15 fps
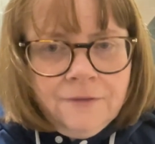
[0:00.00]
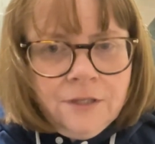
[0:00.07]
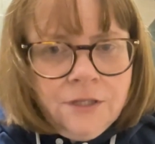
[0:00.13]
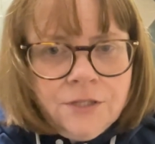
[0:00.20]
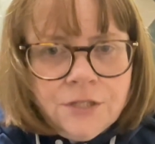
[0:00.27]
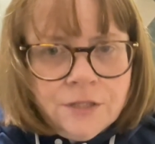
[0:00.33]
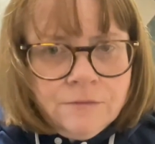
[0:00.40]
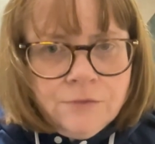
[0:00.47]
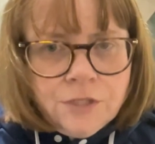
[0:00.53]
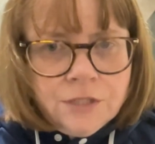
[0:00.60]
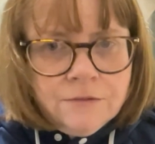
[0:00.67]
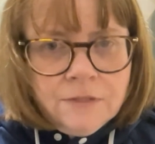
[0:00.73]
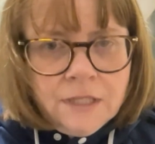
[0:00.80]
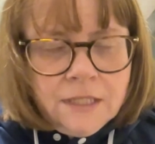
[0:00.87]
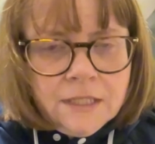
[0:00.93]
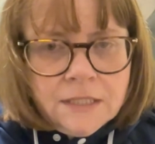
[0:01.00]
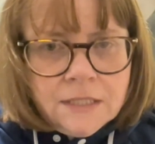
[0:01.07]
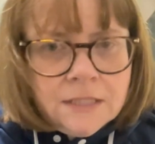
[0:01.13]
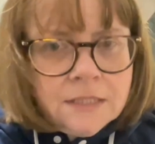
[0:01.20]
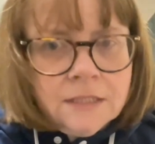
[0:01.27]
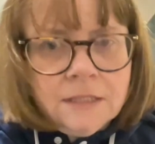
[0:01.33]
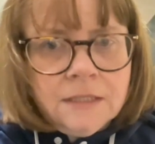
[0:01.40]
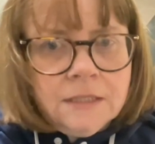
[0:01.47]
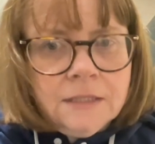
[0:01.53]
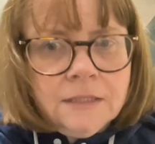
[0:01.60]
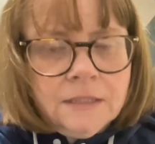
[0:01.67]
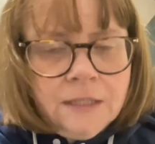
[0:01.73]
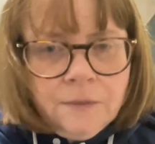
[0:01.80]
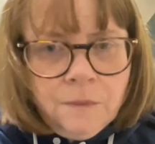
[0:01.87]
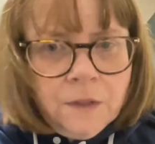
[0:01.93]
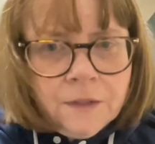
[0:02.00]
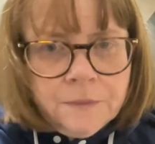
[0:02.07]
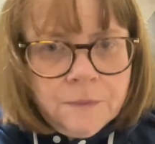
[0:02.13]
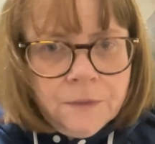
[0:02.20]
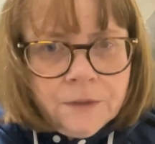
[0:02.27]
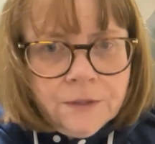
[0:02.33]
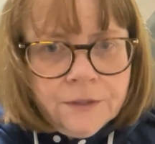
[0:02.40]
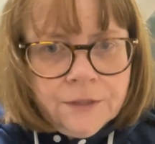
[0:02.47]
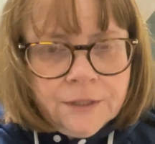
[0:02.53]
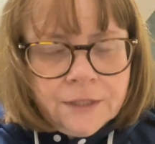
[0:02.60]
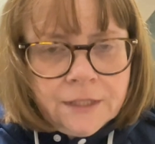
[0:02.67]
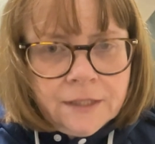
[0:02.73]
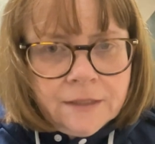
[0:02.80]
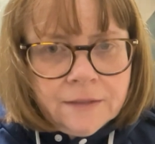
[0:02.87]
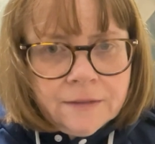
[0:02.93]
you don't do this, it won't work.